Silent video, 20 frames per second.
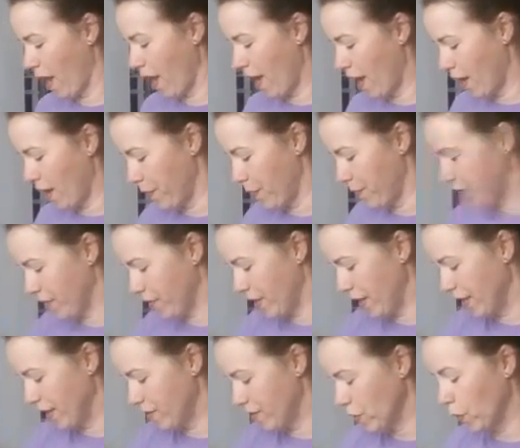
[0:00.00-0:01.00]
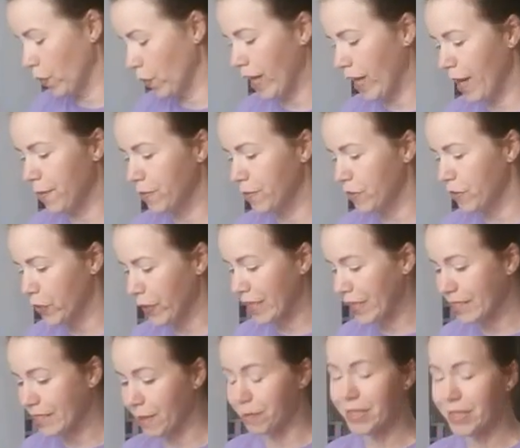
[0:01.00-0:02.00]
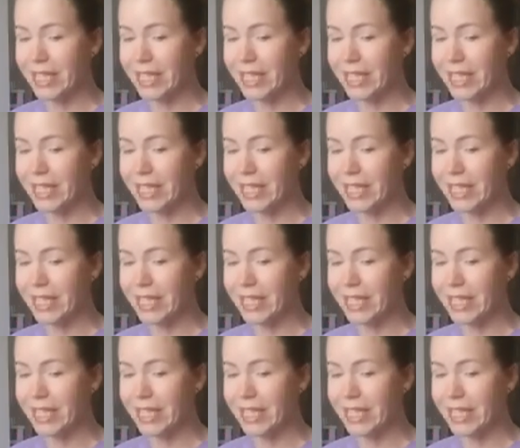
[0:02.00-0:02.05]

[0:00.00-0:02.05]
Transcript: And so what I'm doing is I'm